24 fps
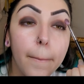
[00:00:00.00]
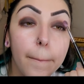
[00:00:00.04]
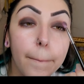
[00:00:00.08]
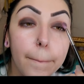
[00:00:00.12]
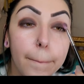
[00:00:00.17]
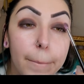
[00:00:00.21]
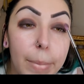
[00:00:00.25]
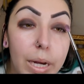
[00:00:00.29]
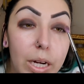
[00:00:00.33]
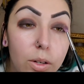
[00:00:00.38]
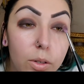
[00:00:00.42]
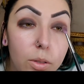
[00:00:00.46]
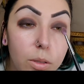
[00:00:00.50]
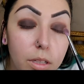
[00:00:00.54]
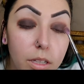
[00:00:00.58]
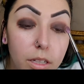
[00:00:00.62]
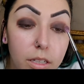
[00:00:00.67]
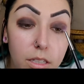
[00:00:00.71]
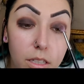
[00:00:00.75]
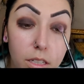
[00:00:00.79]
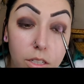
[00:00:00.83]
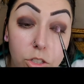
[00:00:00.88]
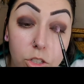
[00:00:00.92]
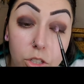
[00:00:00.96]
barely
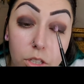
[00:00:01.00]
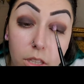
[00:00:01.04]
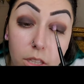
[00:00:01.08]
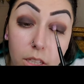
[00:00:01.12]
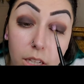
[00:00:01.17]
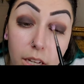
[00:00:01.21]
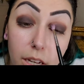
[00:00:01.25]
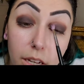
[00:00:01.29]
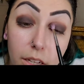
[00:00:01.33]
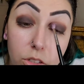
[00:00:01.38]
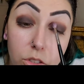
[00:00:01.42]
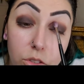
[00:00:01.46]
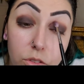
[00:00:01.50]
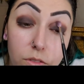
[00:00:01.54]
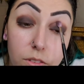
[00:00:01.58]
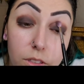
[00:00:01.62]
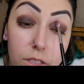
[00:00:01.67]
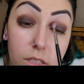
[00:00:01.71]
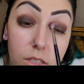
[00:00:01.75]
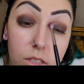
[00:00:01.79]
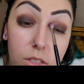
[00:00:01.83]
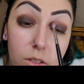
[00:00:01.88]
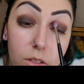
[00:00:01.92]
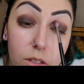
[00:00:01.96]
touching the edge of
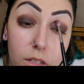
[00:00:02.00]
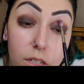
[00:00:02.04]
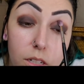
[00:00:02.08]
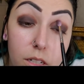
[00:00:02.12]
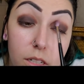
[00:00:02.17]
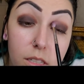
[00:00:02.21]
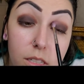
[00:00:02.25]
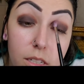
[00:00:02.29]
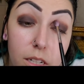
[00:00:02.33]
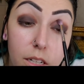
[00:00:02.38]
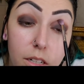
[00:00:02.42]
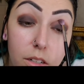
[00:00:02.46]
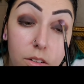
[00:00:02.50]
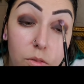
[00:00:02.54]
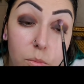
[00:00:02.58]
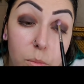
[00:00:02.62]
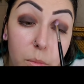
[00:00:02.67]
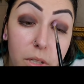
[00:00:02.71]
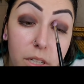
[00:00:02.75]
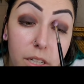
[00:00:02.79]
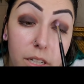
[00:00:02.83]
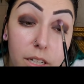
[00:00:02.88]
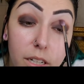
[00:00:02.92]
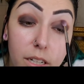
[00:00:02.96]
it so that it's kind of
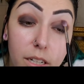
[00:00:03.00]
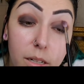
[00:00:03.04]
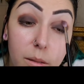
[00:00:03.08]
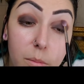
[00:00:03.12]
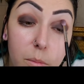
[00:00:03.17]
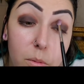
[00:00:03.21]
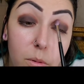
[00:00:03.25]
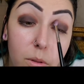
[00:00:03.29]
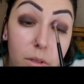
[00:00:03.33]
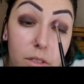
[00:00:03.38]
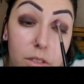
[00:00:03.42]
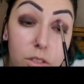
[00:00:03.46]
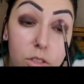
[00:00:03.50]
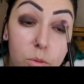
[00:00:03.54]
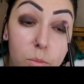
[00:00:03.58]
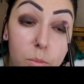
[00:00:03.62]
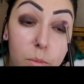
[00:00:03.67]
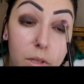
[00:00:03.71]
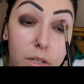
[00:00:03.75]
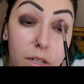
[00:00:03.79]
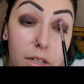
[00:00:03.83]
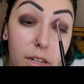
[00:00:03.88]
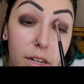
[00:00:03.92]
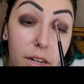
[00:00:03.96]
blending upwards
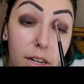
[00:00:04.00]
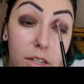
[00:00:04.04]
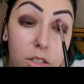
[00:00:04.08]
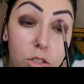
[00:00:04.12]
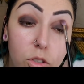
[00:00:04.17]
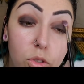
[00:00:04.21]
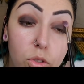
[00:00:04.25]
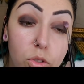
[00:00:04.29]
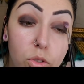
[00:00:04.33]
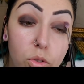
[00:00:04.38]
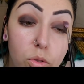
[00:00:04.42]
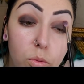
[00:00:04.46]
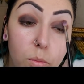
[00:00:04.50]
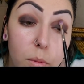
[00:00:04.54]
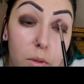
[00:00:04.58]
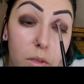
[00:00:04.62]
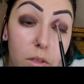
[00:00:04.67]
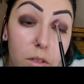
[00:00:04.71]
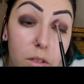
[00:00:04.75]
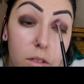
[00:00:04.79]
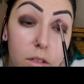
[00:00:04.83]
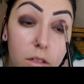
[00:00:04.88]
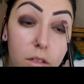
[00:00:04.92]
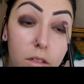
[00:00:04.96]
but not
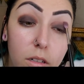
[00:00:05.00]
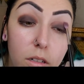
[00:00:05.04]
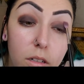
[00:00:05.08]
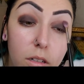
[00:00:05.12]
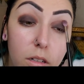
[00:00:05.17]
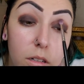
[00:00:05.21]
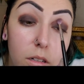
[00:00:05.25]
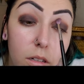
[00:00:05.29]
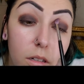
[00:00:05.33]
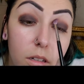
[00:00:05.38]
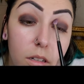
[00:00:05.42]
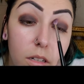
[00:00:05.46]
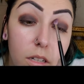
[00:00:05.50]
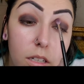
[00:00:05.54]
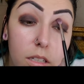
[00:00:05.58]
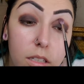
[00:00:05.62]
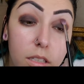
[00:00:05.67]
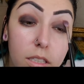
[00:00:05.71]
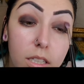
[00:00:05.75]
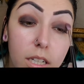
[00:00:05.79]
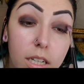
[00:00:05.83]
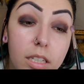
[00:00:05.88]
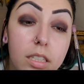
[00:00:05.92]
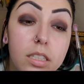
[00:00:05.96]
super
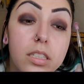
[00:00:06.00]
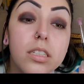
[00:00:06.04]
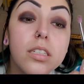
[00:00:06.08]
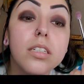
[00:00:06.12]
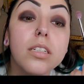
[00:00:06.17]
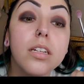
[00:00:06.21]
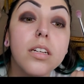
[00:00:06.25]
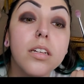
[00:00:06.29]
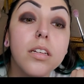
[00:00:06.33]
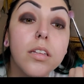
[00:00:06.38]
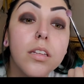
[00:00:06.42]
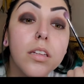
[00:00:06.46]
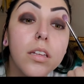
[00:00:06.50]
intensely.